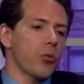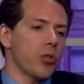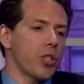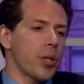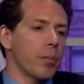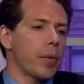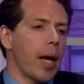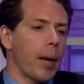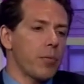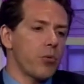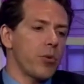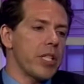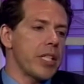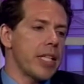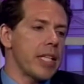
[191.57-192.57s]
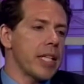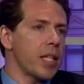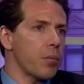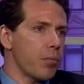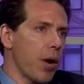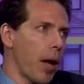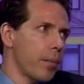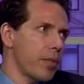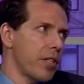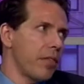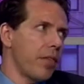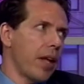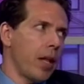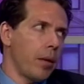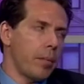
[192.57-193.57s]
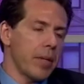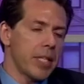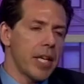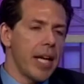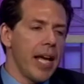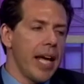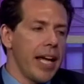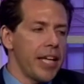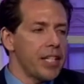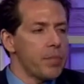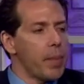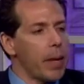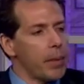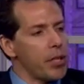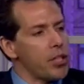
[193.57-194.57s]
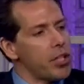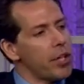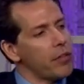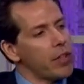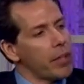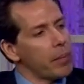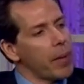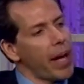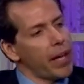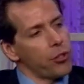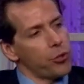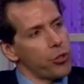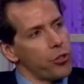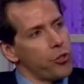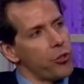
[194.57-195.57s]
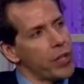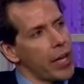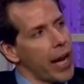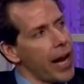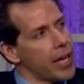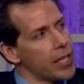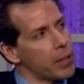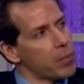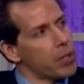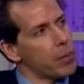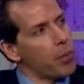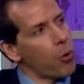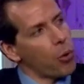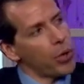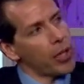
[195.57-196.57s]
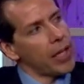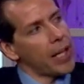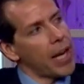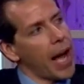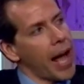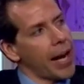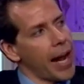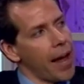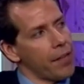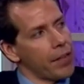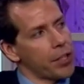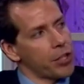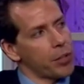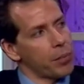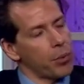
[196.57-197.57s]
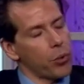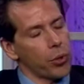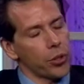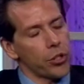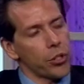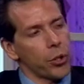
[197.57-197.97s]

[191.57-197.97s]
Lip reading: where sometimes we see that the problems develop is maybe shifting back to a shoe that has some support and then not having support.